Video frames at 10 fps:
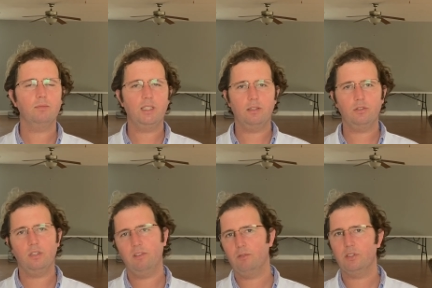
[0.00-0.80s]
making
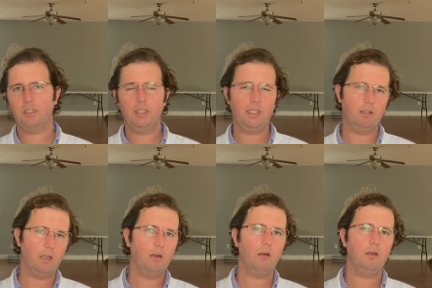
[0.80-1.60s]
sure everyone's getting
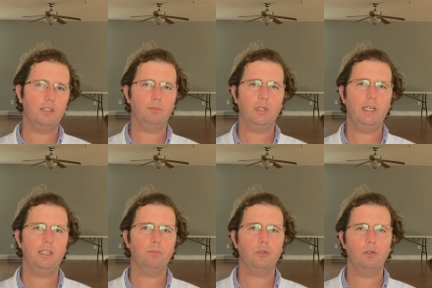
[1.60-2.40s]
along and playing
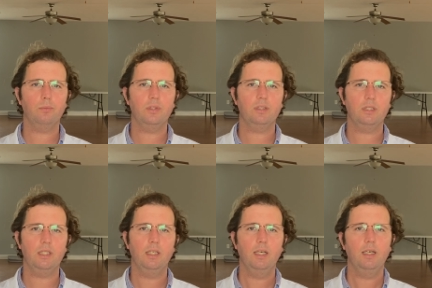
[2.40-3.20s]
appropriately.